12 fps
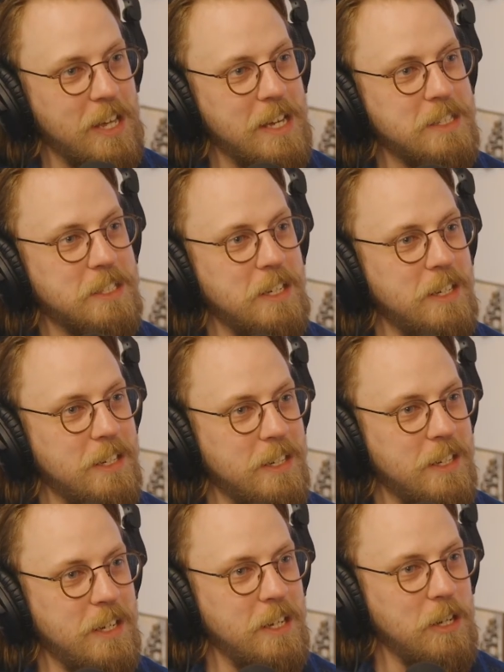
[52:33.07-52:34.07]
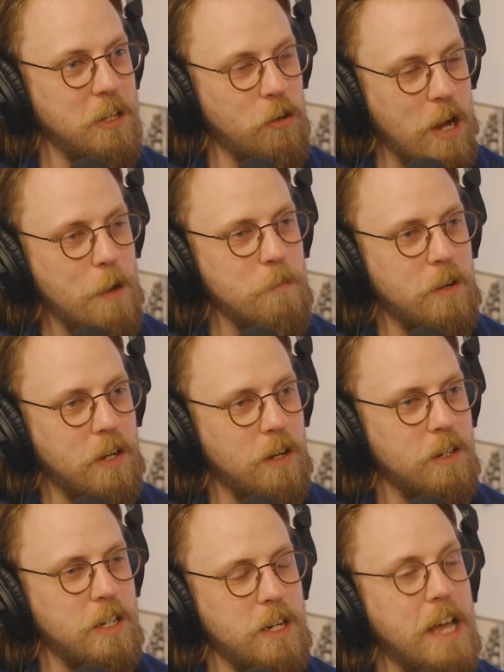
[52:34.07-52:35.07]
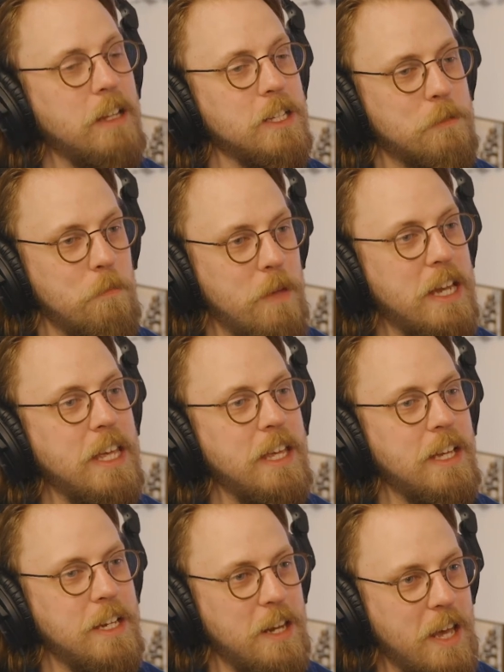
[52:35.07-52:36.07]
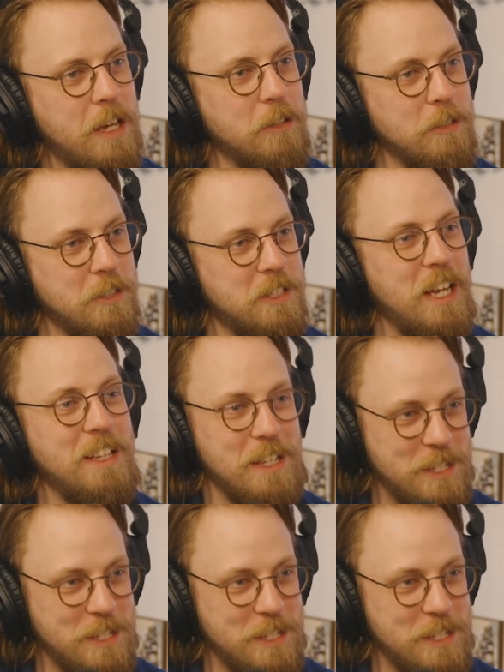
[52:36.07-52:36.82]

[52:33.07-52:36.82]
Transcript: hey, son, nail as many nails in this